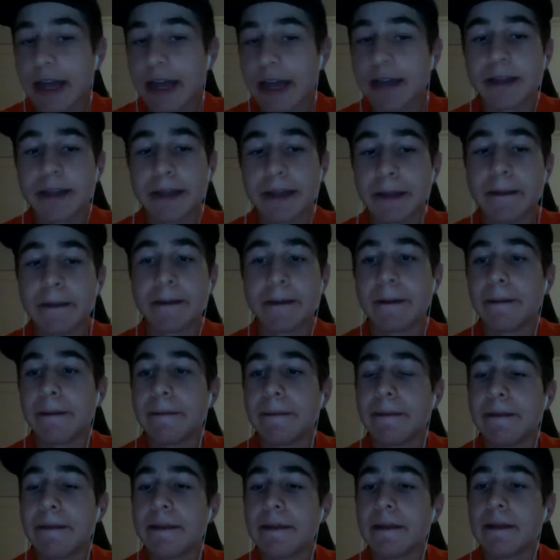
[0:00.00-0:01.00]
Yeah.
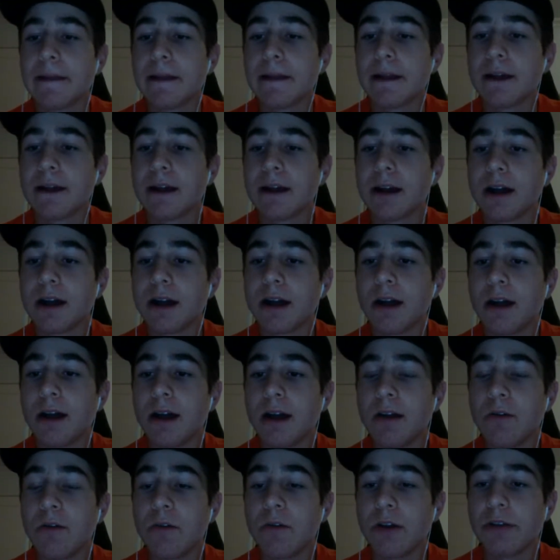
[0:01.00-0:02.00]

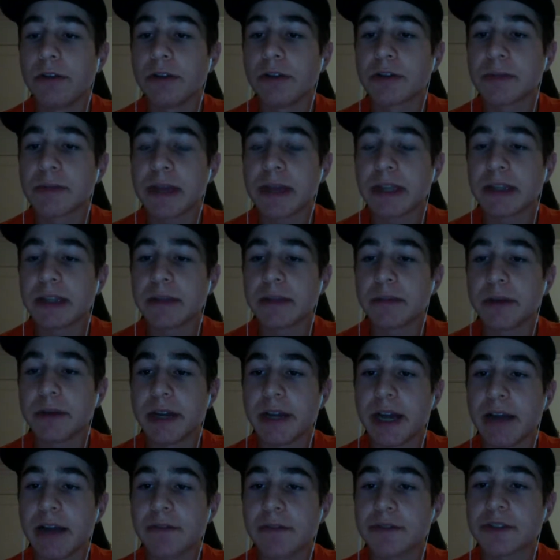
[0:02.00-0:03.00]
Oilers making the
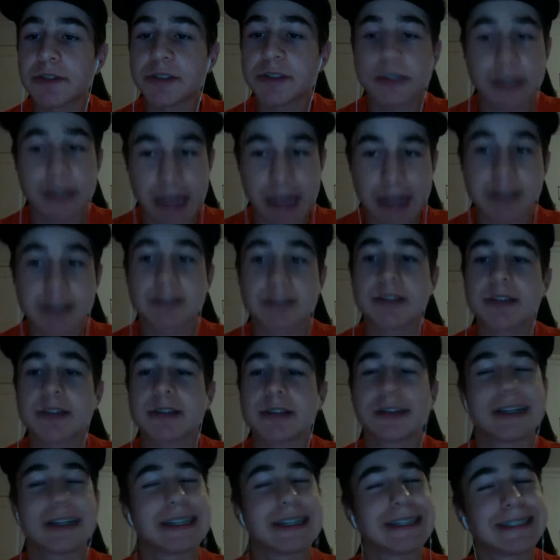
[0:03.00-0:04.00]
playoffs?
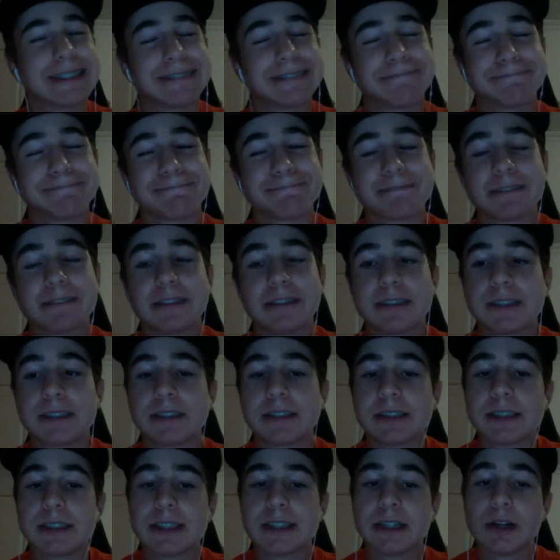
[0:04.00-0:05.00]
Yes.
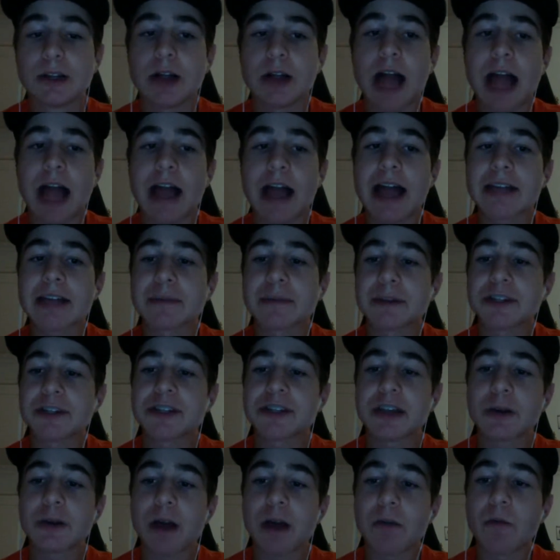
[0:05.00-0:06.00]
As
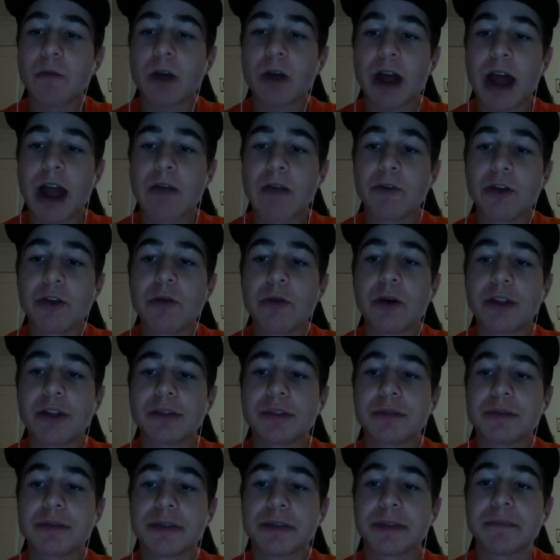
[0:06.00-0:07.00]
much as I really
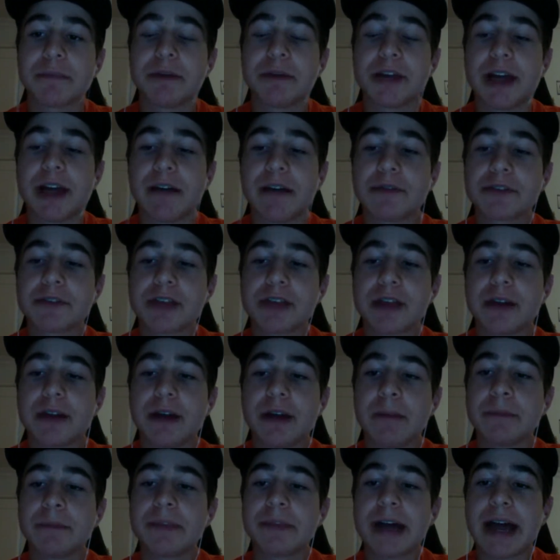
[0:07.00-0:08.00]
want them to make the playoffs.
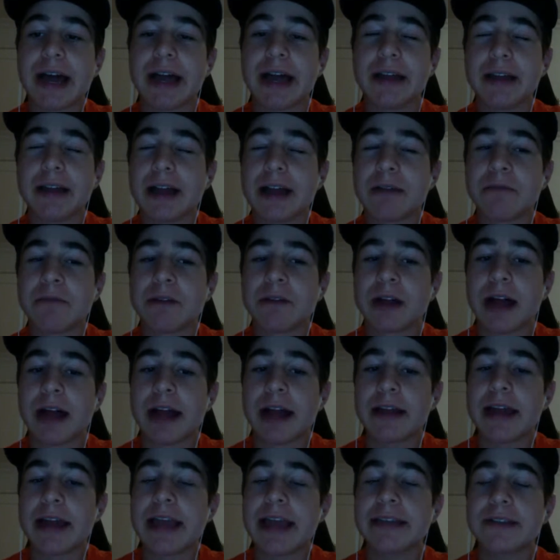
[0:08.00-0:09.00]

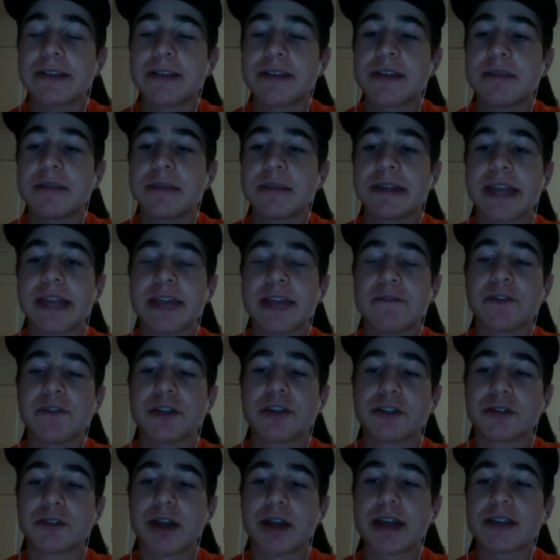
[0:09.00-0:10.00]
I hate to see
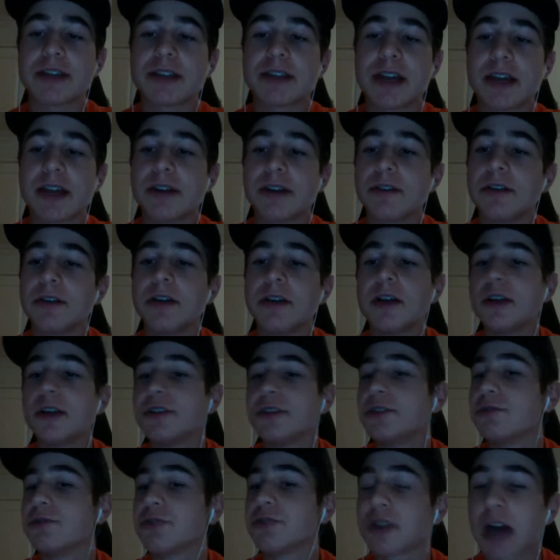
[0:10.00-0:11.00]
McDavid and Draisaitl,
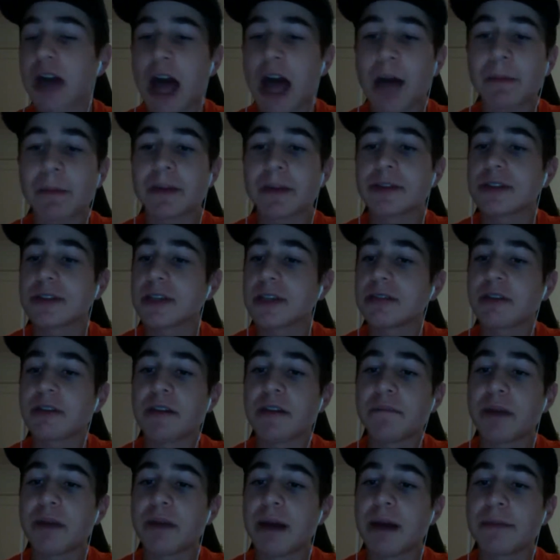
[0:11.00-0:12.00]
Nugent Hopkins and
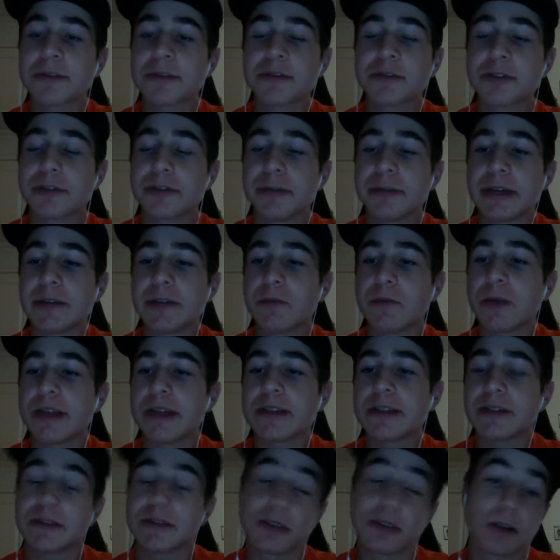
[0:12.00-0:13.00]
Klefbom's career being
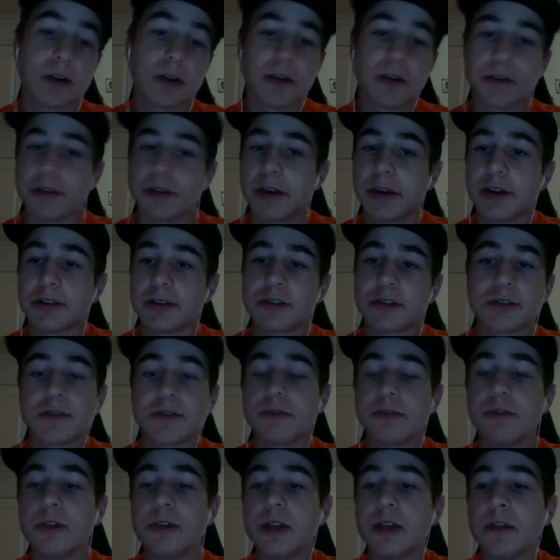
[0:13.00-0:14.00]
wasted, and Darnell Nurse
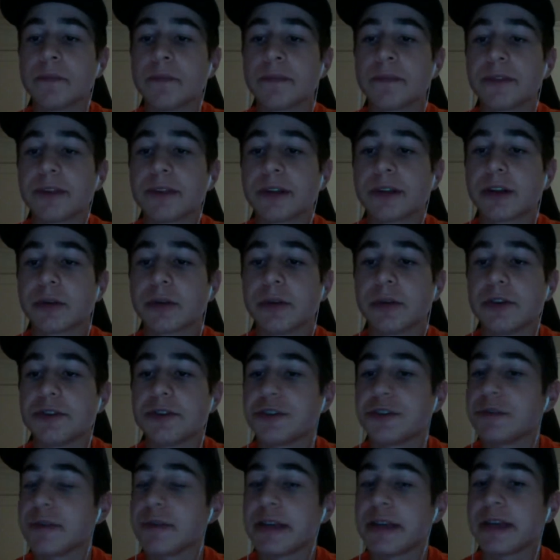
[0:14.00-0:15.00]
too. Their
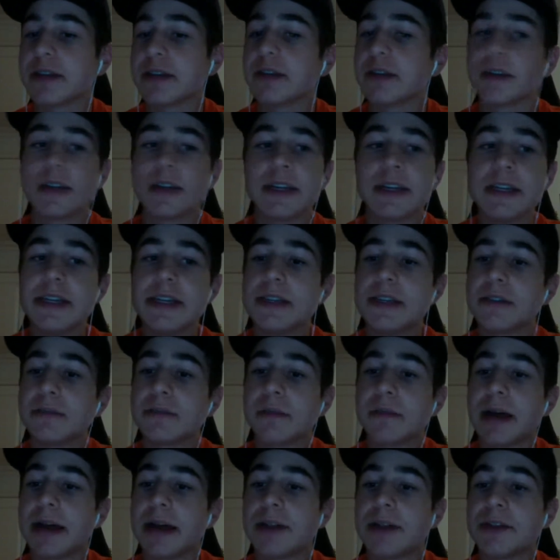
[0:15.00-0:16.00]
careers are just being
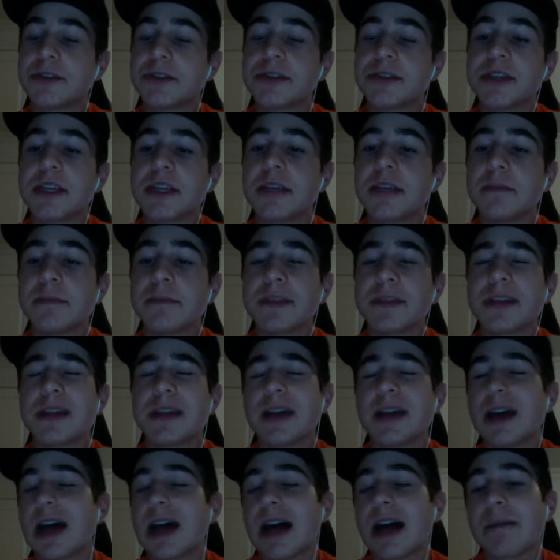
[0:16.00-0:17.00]
eaten by this team.
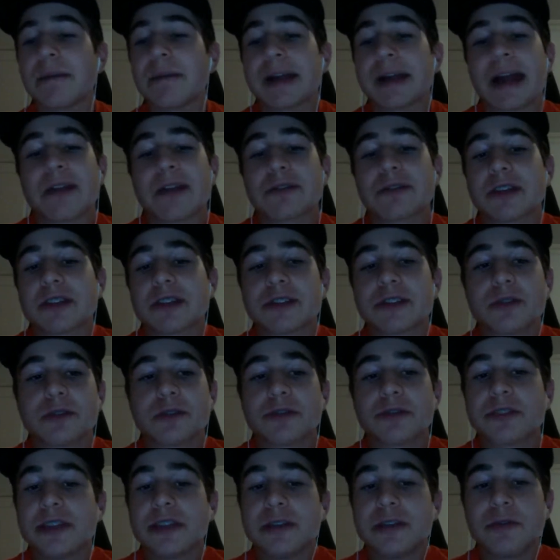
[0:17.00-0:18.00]
But I
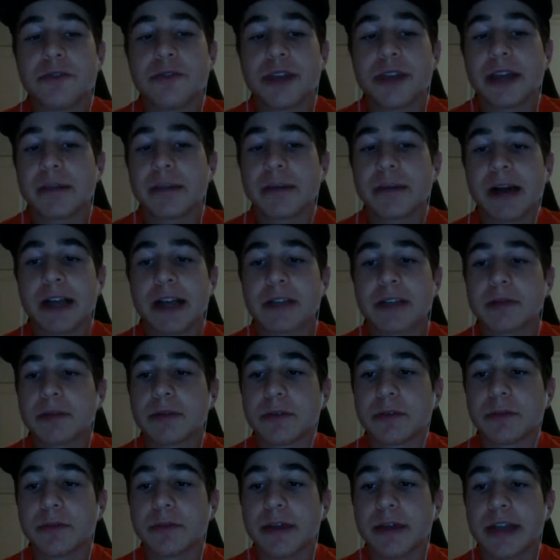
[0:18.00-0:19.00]
don't see who they could
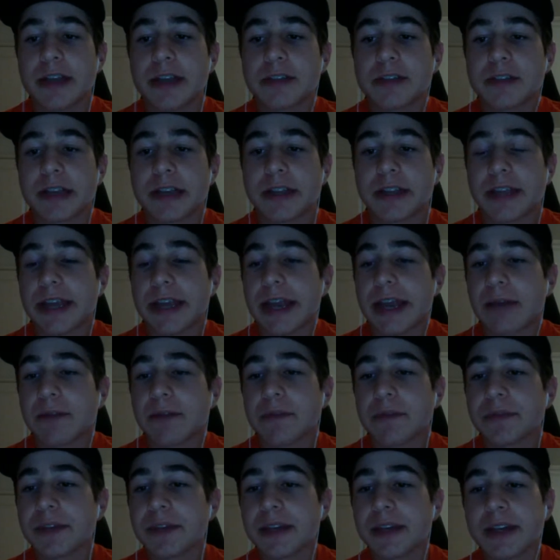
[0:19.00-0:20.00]
possibly replace. Like, they can't.
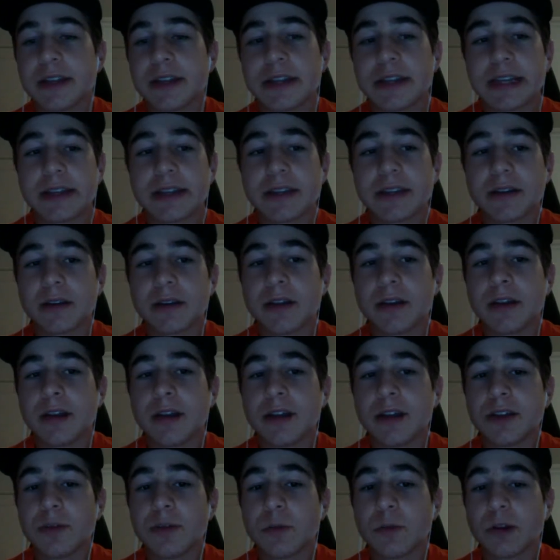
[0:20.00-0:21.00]
Like, the
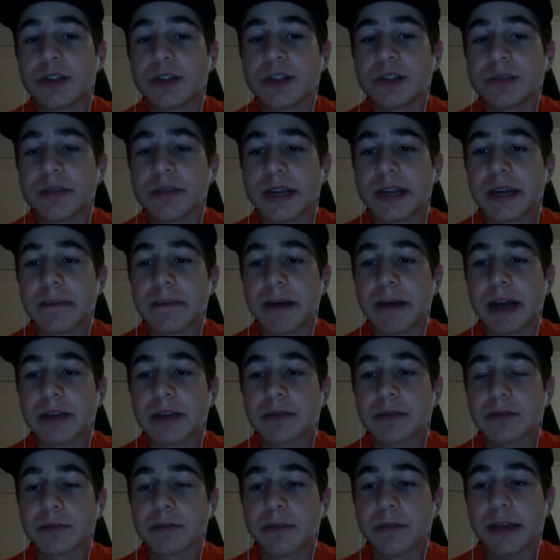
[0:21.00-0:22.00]
worst team they could
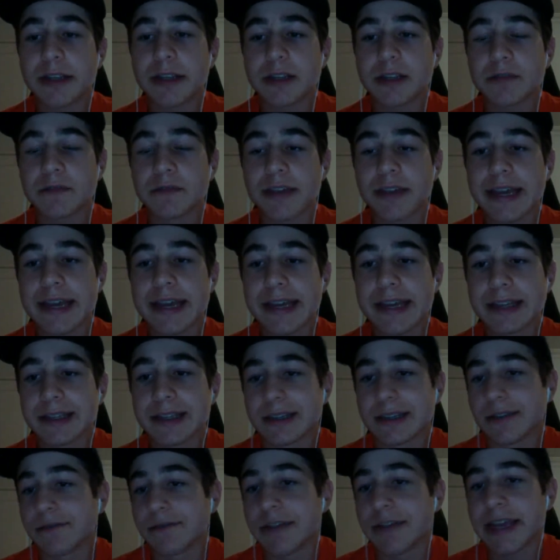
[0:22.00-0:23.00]
possibly replace is
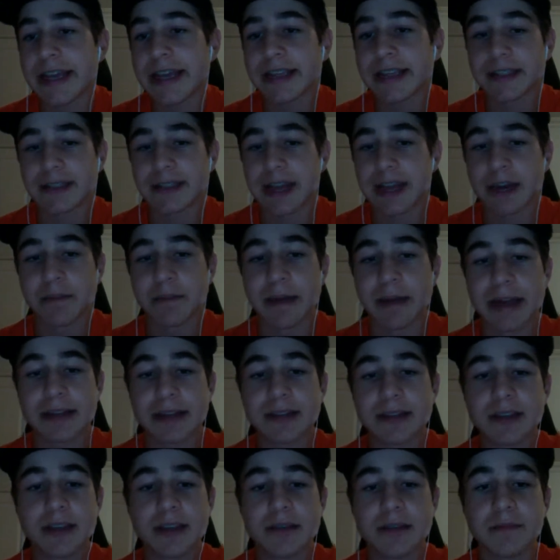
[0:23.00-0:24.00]
Vegas, and Vegas is not a
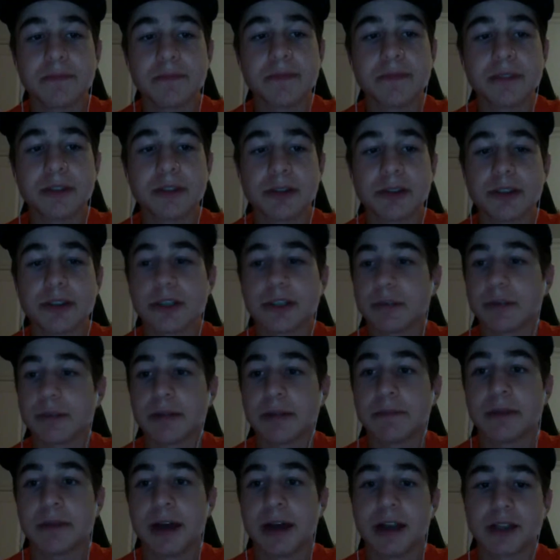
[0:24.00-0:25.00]
bad team, so it's gonna
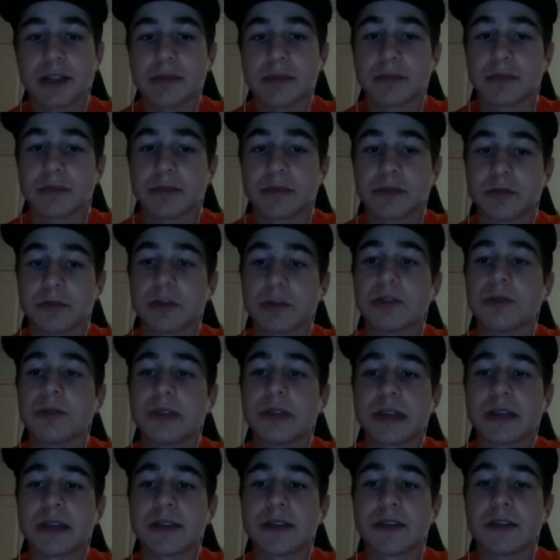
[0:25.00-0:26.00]
be impossible. So what do you
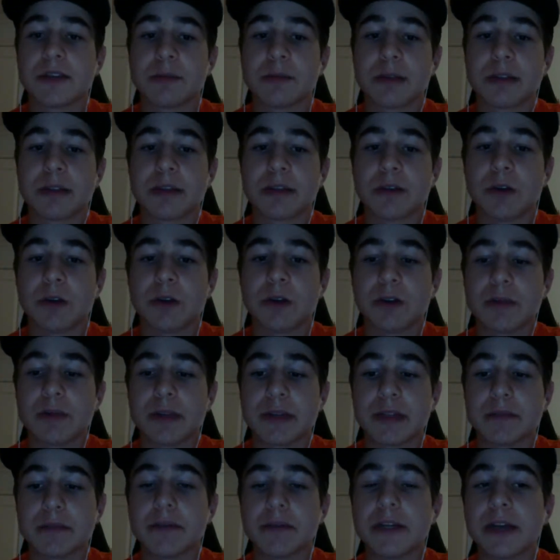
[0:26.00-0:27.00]
think? Do you think Oilers
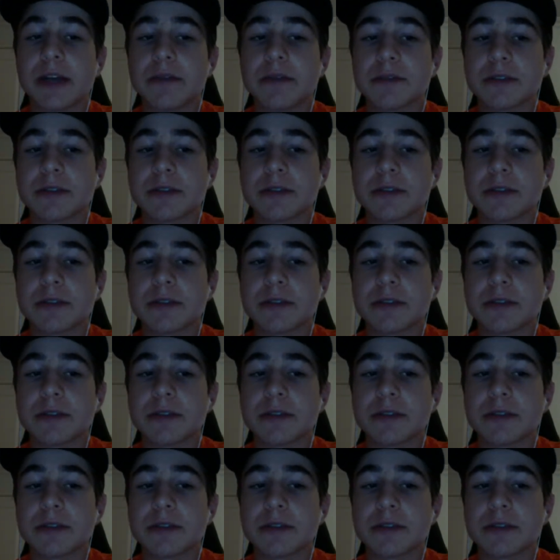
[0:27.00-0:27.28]
make the playoffs?